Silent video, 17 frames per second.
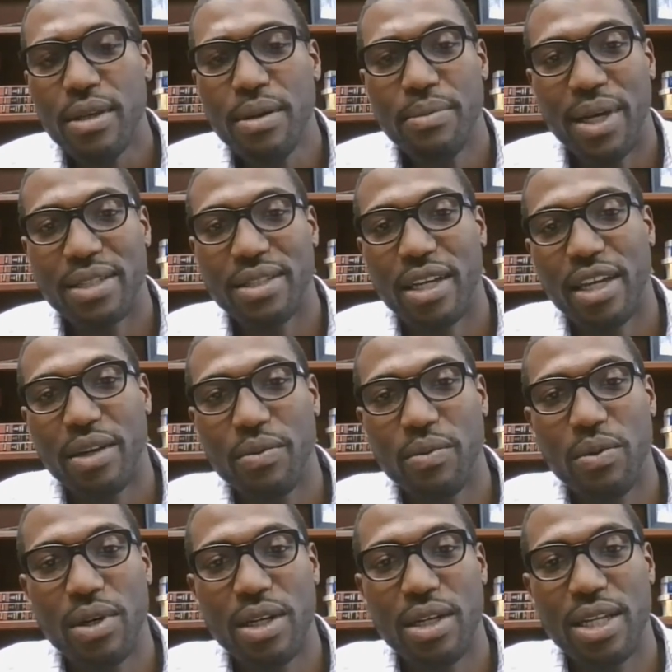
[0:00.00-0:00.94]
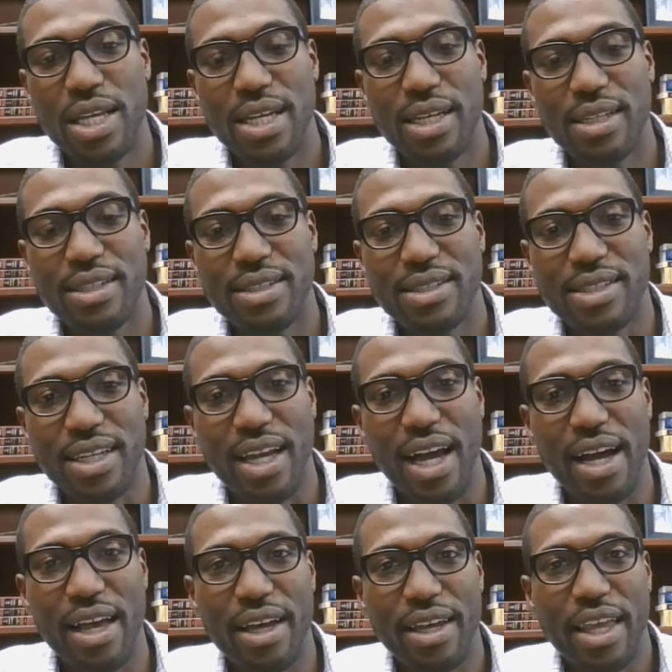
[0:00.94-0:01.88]
My second one is
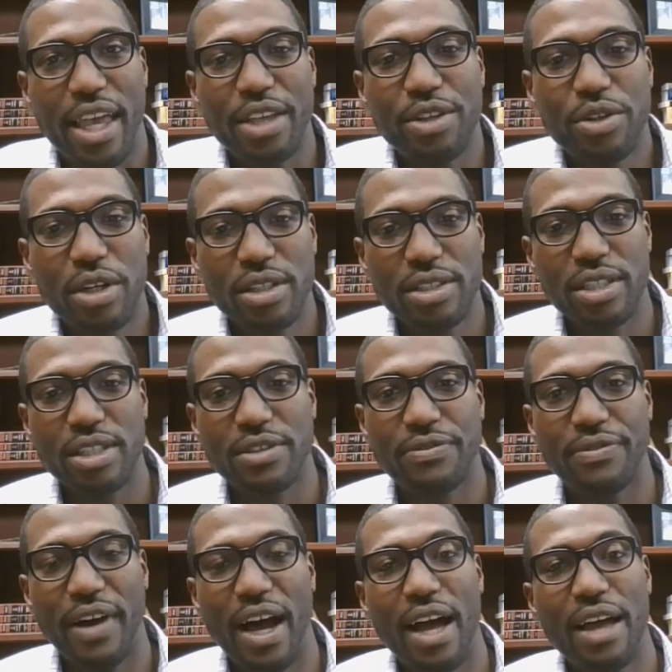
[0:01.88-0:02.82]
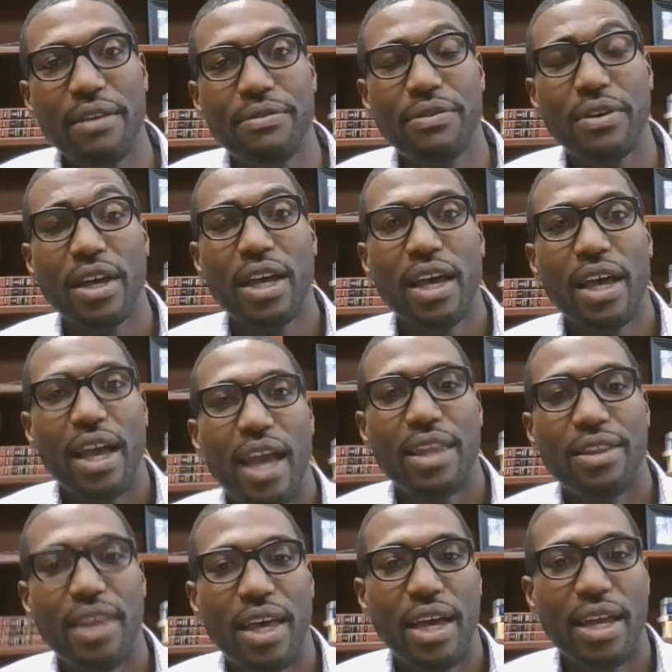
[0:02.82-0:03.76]
Kendra. She's 5.
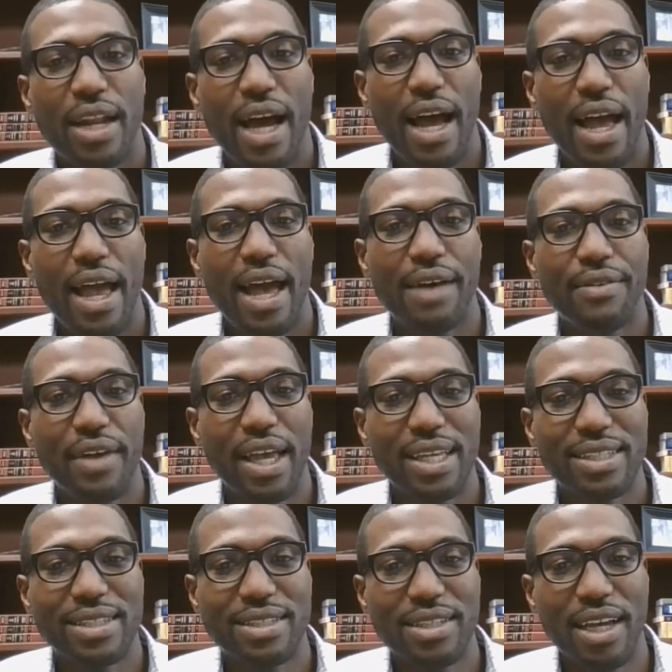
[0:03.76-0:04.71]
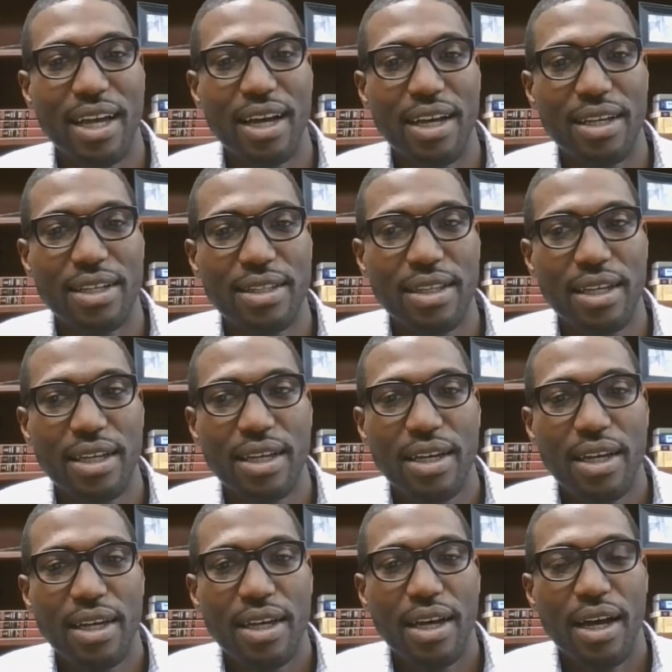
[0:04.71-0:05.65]
And then I have a son
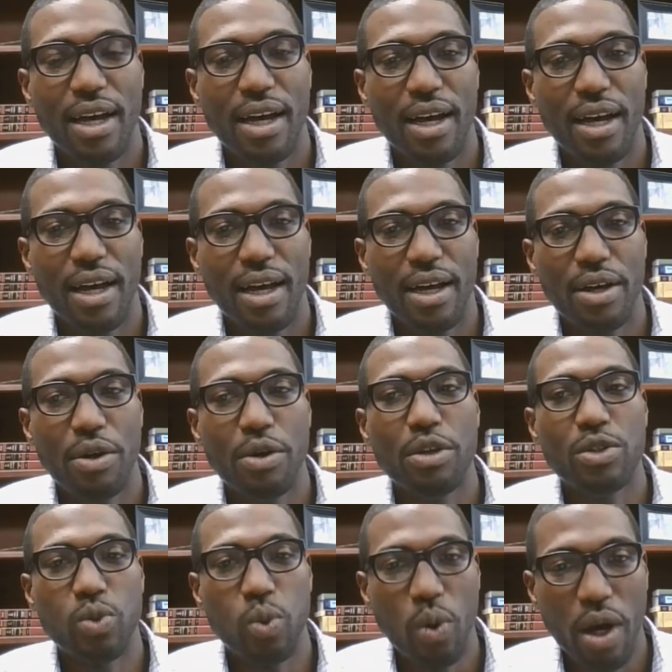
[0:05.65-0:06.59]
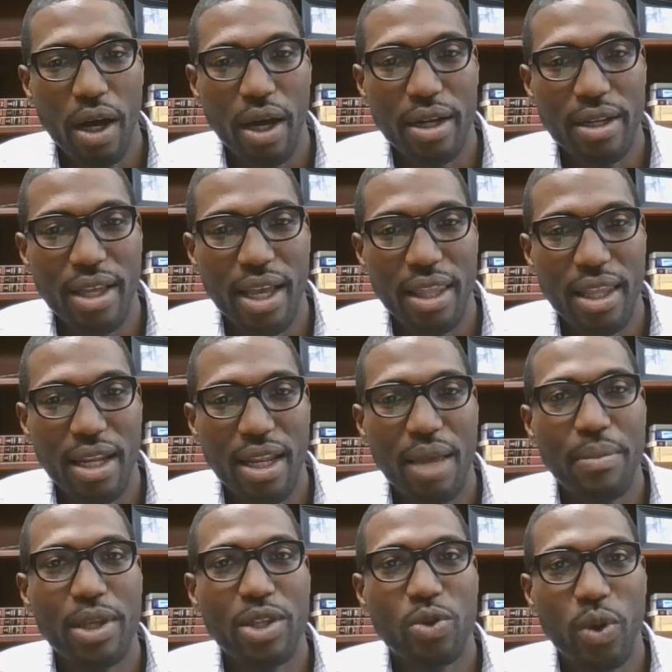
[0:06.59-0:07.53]
who's 1, and then
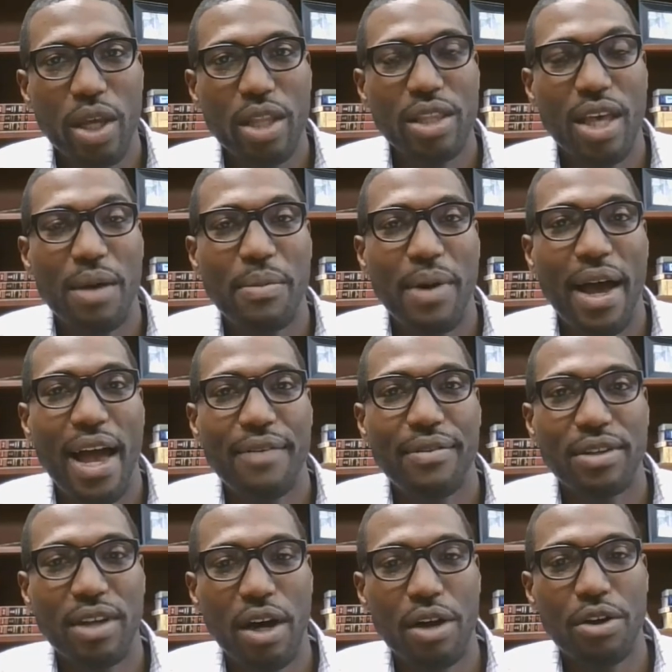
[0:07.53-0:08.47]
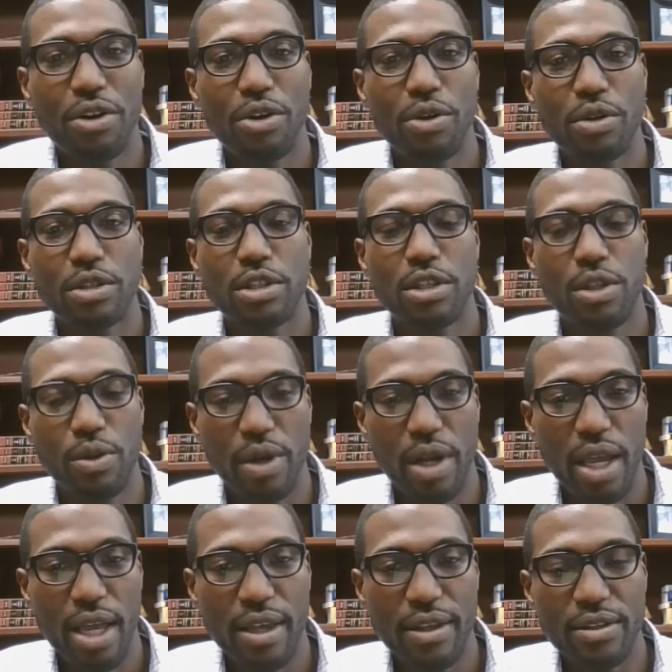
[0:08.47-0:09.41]
in between them, I have a daughter who's
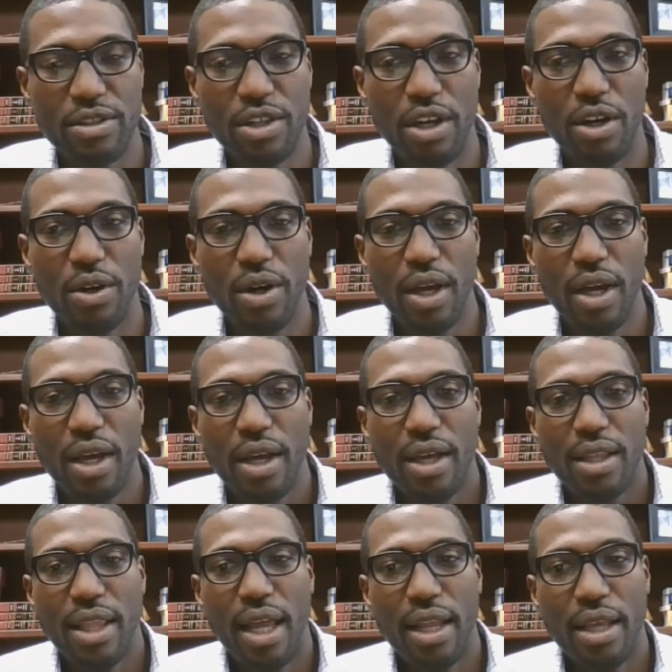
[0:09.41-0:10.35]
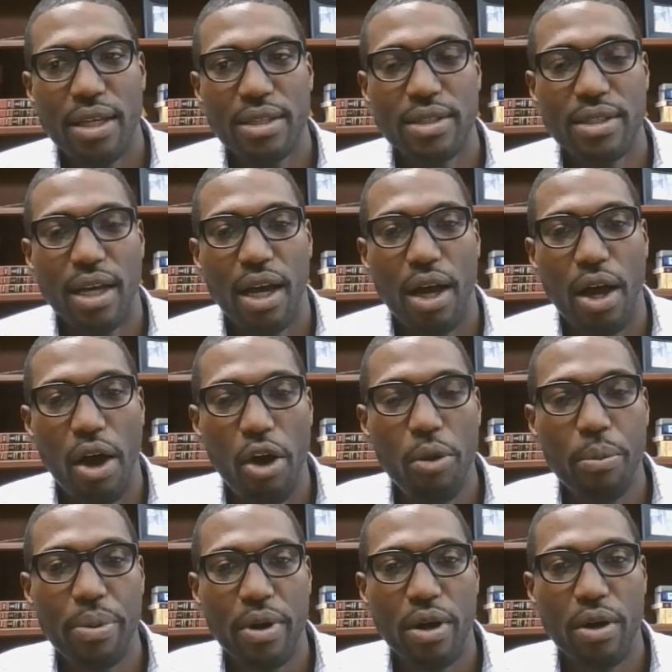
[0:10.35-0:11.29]
3. And so that is
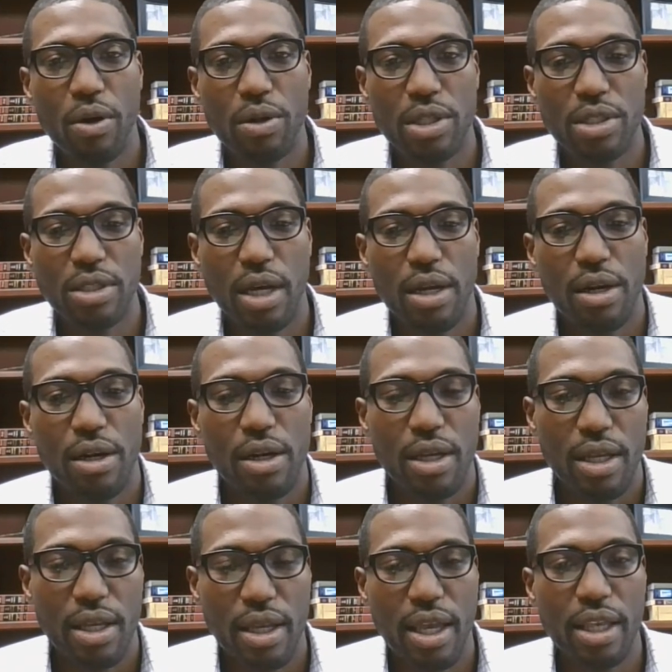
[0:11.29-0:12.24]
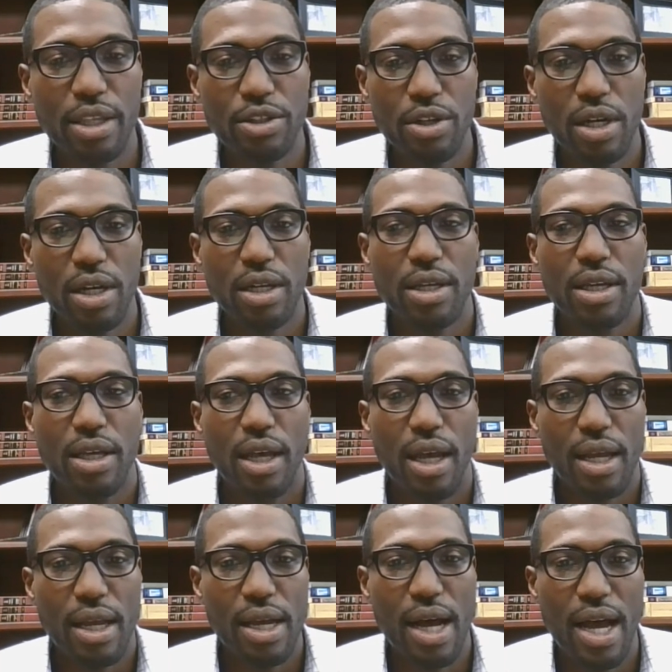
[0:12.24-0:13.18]
Hope, our oldest daughter, Kendra,
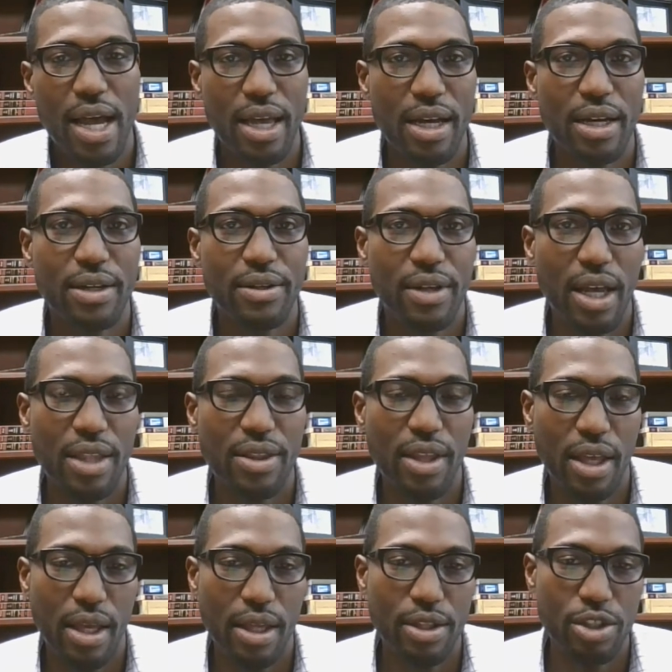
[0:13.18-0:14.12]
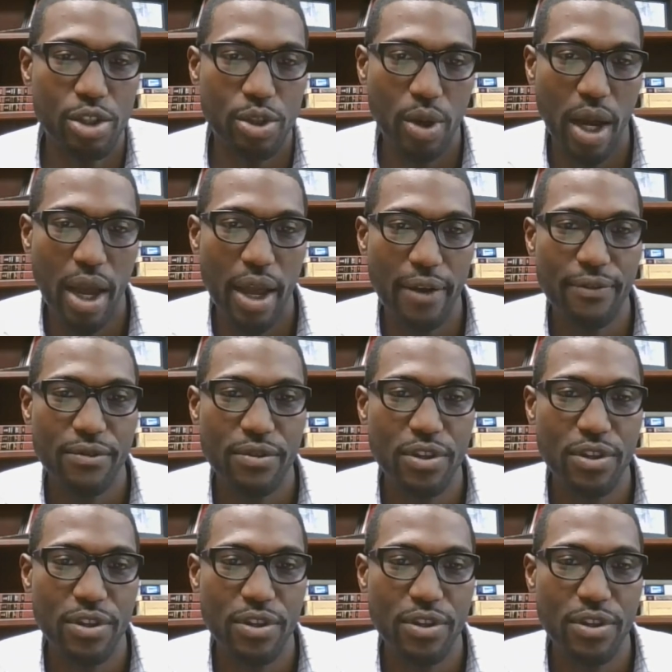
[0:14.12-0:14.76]
Kaya, and then Trey.